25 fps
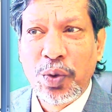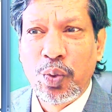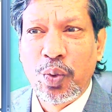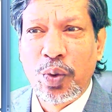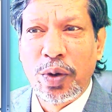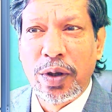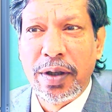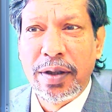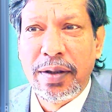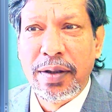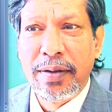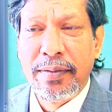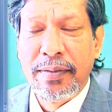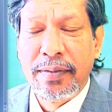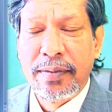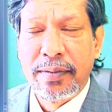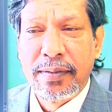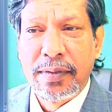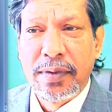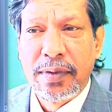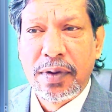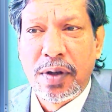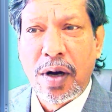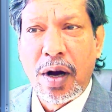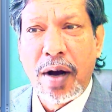This word
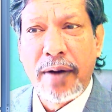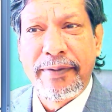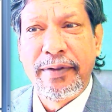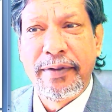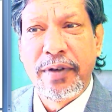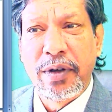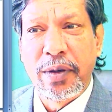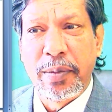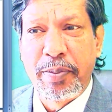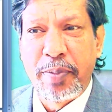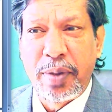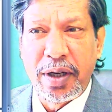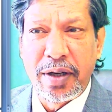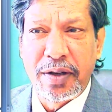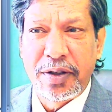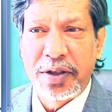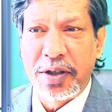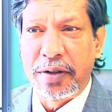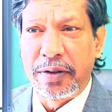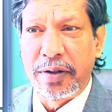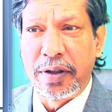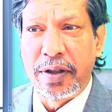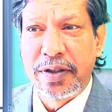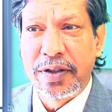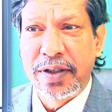often
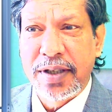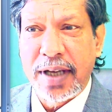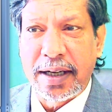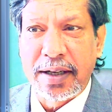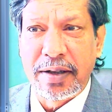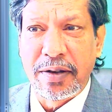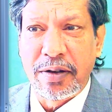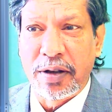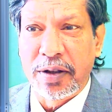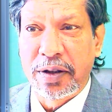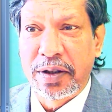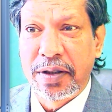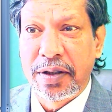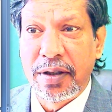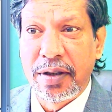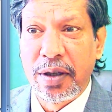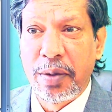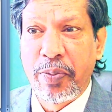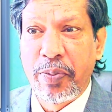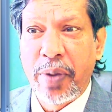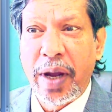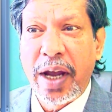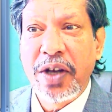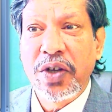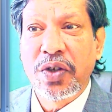appears on the second or
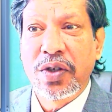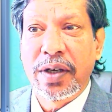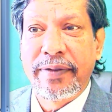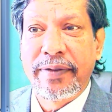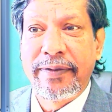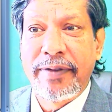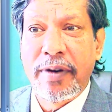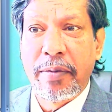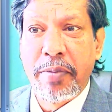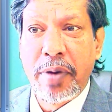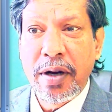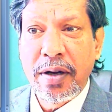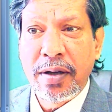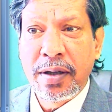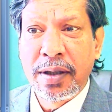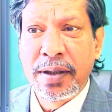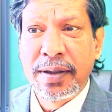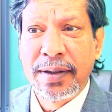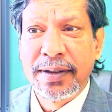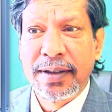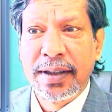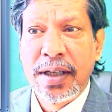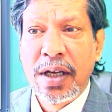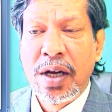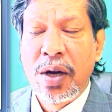third page of a
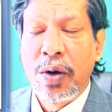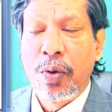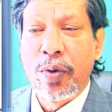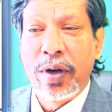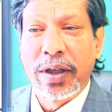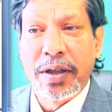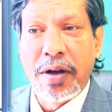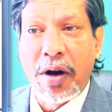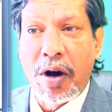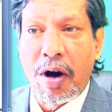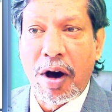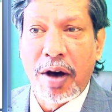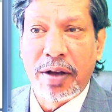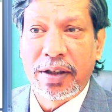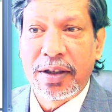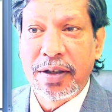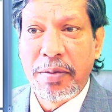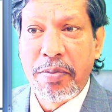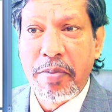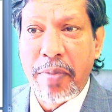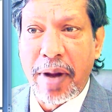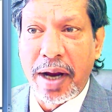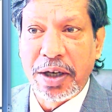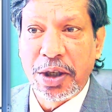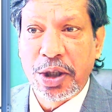book where the
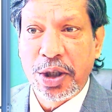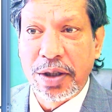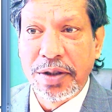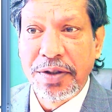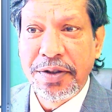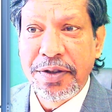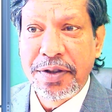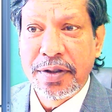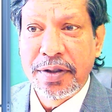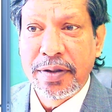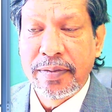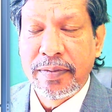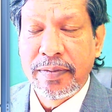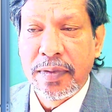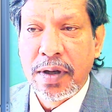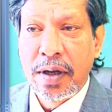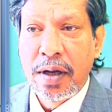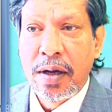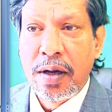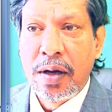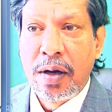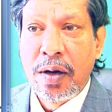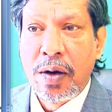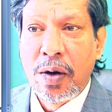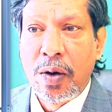author mentions
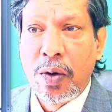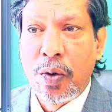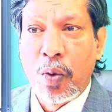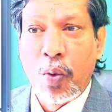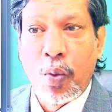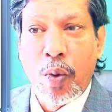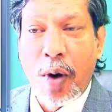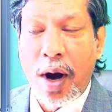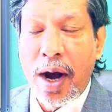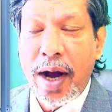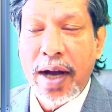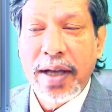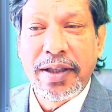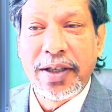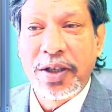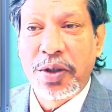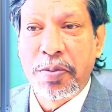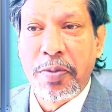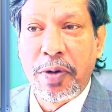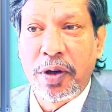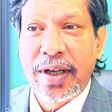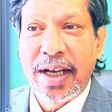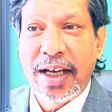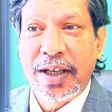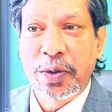why
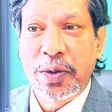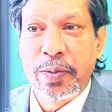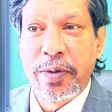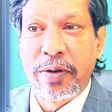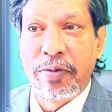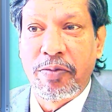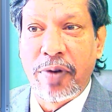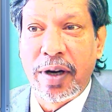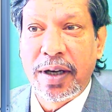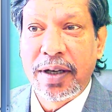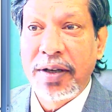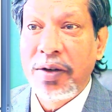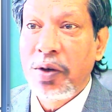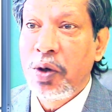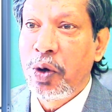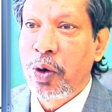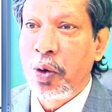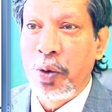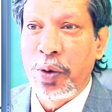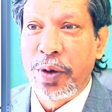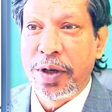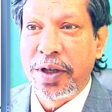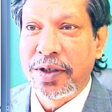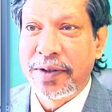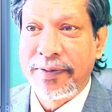this book has been
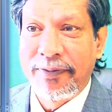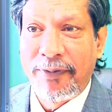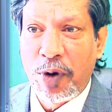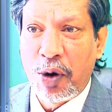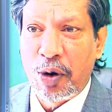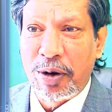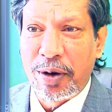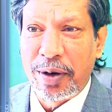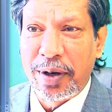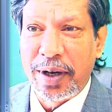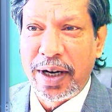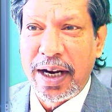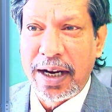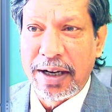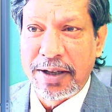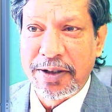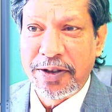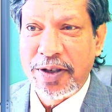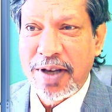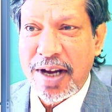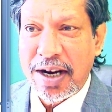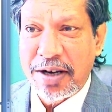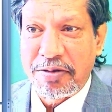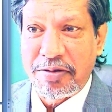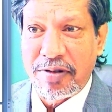written, who it is for,
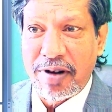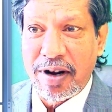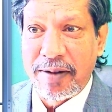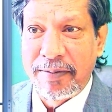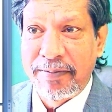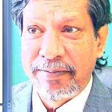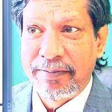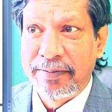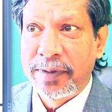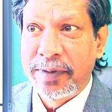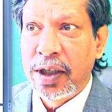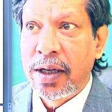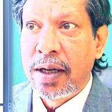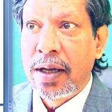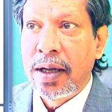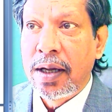etc.